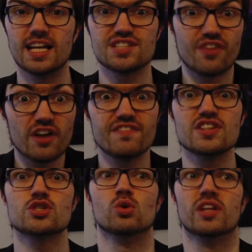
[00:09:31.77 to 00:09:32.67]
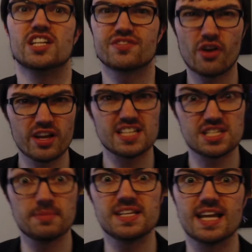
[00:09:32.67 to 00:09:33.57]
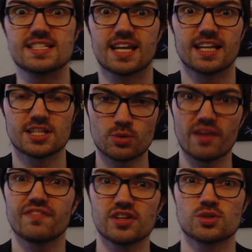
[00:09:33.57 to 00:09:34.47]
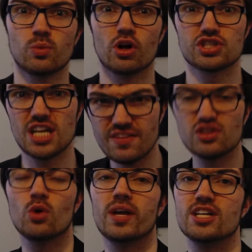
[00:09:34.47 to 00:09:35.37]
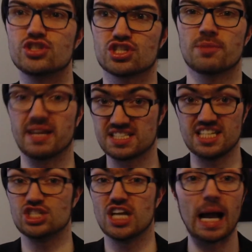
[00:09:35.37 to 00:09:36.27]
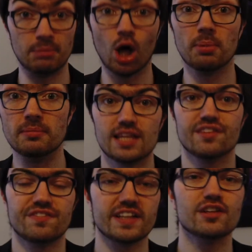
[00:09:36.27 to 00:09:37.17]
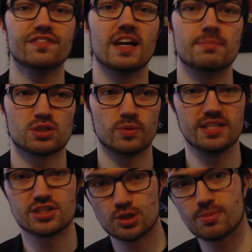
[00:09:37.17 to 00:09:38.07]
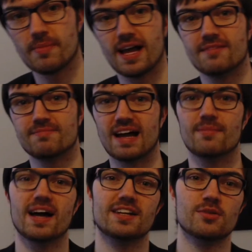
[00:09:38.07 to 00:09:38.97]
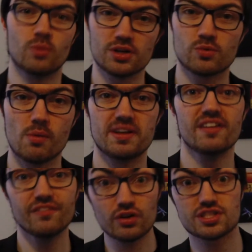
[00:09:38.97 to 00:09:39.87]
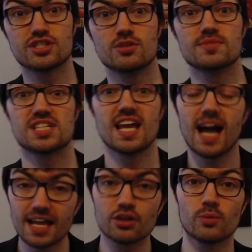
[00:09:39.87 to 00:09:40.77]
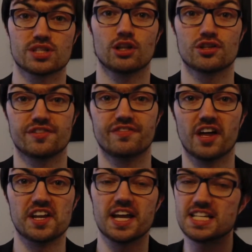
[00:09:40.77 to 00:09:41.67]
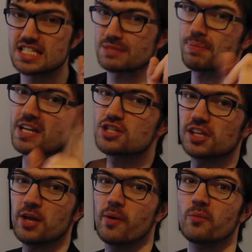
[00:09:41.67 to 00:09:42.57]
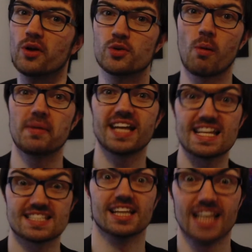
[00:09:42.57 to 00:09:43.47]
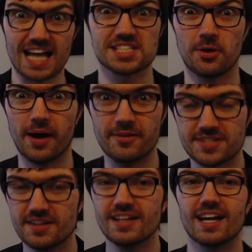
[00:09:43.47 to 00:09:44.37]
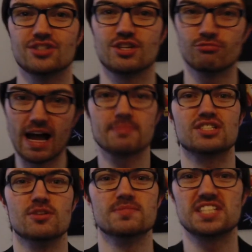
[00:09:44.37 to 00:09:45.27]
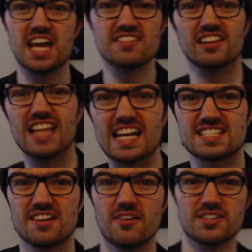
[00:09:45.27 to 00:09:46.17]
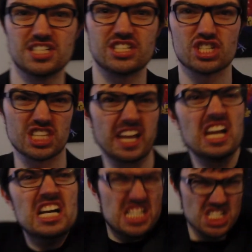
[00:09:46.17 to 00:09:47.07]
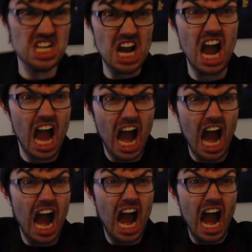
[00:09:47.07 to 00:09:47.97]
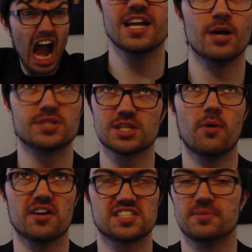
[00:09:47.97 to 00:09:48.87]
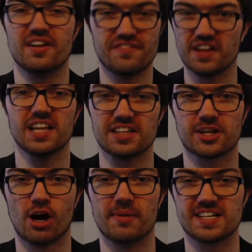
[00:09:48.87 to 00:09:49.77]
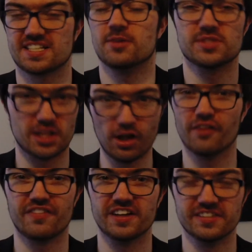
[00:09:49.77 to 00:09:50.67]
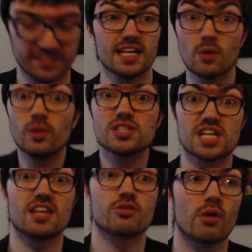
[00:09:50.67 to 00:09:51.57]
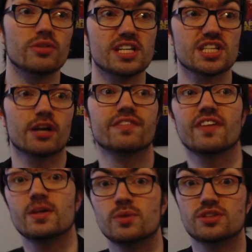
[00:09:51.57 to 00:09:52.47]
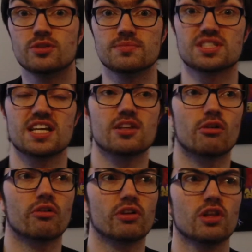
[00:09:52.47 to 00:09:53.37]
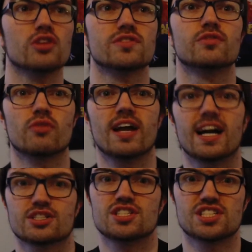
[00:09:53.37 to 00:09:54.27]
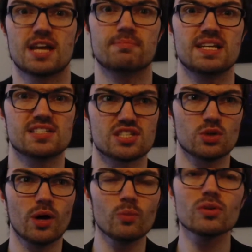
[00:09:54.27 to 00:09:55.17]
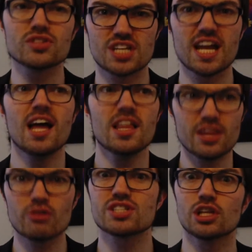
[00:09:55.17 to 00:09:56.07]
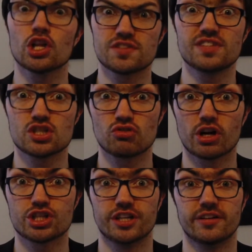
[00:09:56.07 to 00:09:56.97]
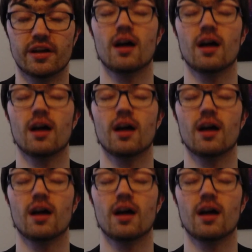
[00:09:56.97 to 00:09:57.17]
And it's very visual and it's very intimidating and it's quite fun to watch, even though he is just a big CGI blob. And the final fight between Superman, Batman and Wonder Woman versus Doomsday I thought was a lot of fun, especially when Wonder Woman gets the lasso out and she wraps Doomsday in the lasso and she's just like, yeah! It was so awesome and it felt like the comics and it was a lot of fun. And I will say, throughout the entire fight with Doomsday there are a lot of great action set pieces, though I will say there is a lot of destruction.